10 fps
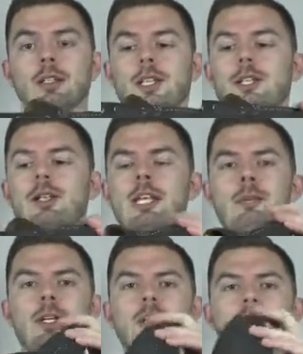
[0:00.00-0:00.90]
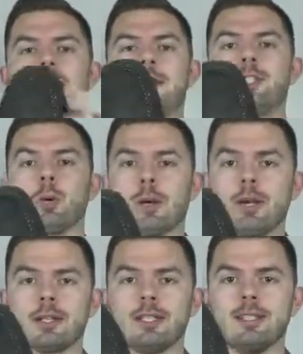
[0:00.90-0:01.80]
Literally, because as you're
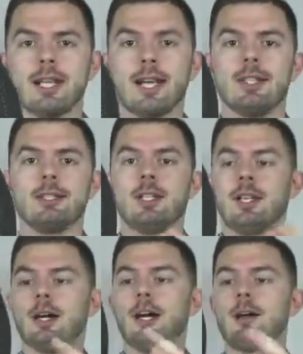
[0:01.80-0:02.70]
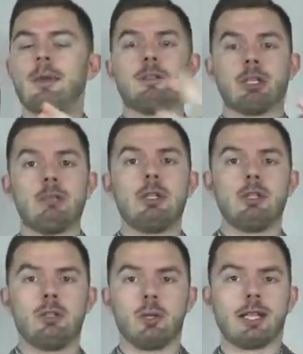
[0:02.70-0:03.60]
wearing these guys, if you're going to be
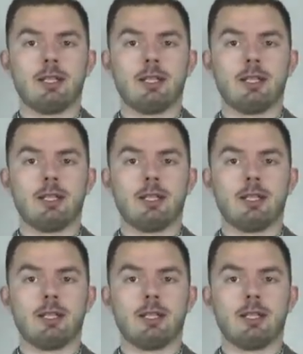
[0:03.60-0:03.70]
doing any